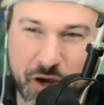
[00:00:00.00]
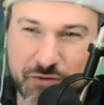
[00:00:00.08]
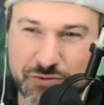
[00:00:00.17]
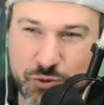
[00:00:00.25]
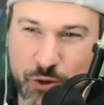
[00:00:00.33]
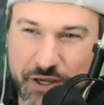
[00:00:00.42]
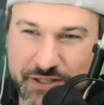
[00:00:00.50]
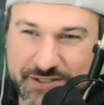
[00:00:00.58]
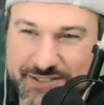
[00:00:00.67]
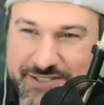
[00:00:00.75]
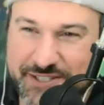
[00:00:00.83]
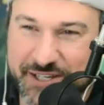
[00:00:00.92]
of
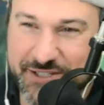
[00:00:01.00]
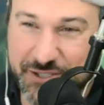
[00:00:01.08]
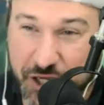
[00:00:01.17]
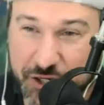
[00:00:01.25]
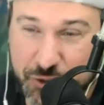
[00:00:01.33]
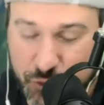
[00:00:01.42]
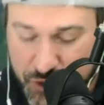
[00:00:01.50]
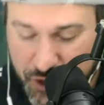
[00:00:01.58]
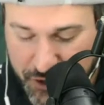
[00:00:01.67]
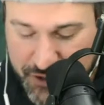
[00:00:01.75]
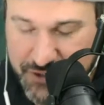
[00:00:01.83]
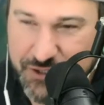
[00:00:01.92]
choice. Uh, do, are you an
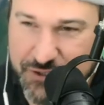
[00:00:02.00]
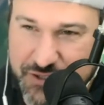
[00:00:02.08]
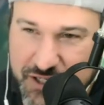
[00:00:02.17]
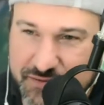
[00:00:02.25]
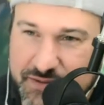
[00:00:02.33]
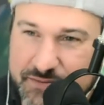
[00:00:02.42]
artist yourself?